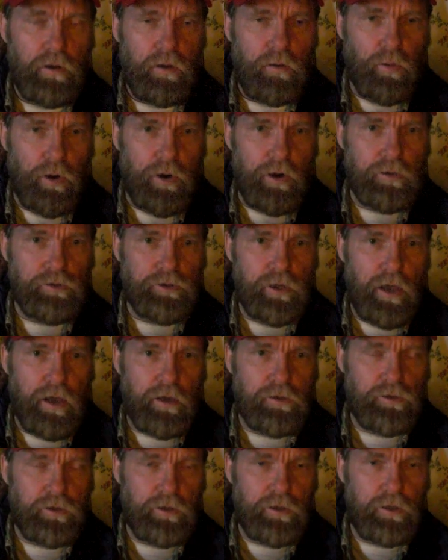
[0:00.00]
where it's
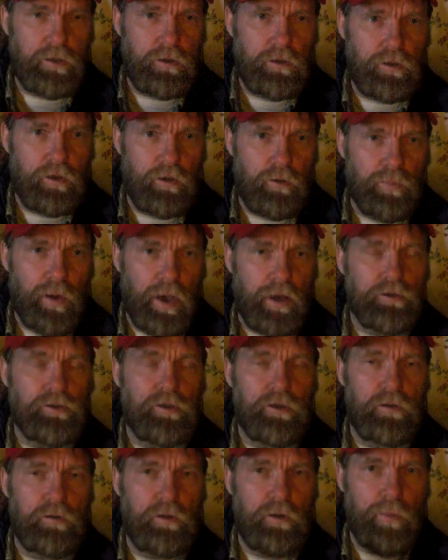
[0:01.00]
actually past
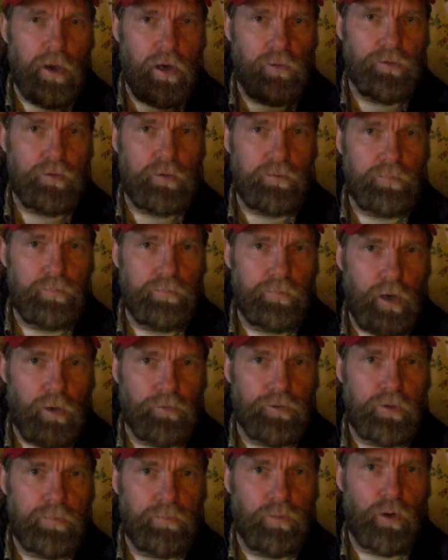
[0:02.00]
the
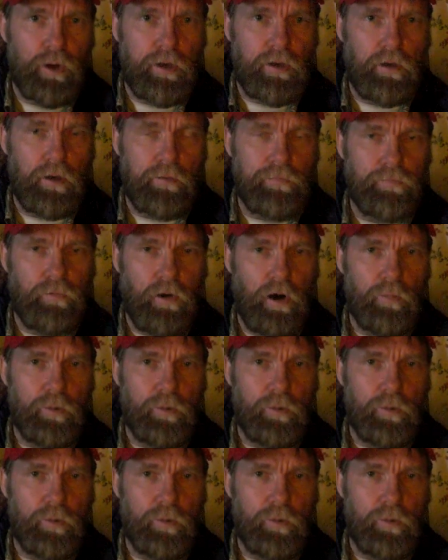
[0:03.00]
melting point of all